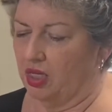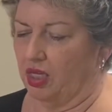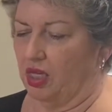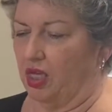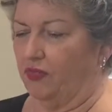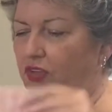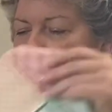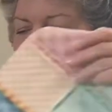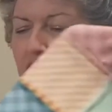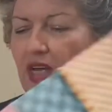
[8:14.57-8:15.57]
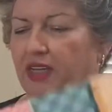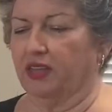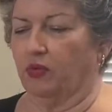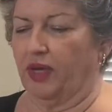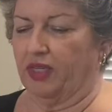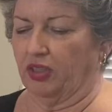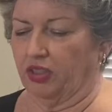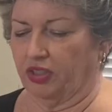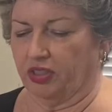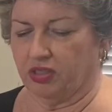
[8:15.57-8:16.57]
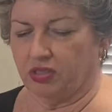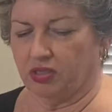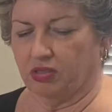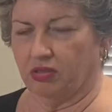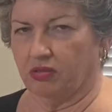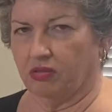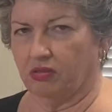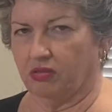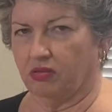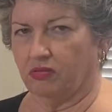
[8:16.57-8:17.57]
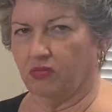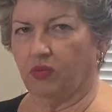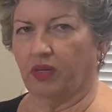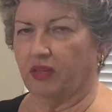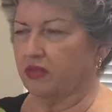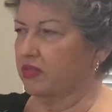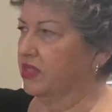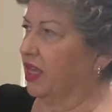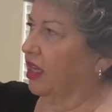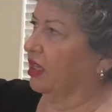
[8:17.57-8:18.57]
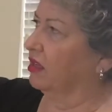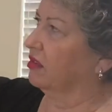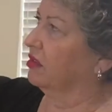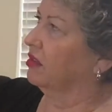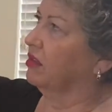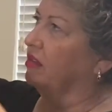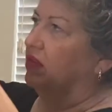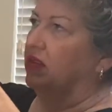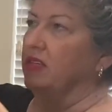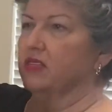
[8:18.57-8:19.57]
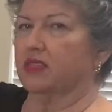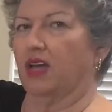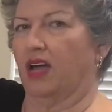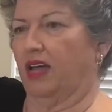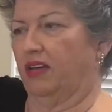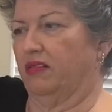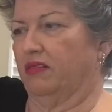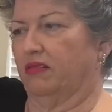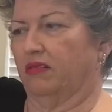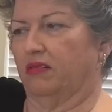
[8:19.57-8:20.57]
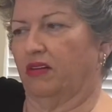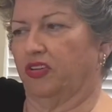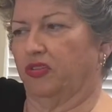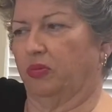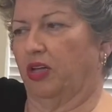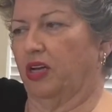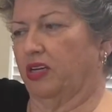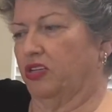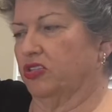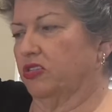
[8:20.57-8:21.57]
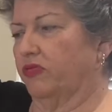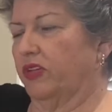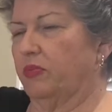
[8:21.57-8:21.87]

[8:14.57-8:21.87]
if you don't like the way it looks with, say, this side on your block, you just flip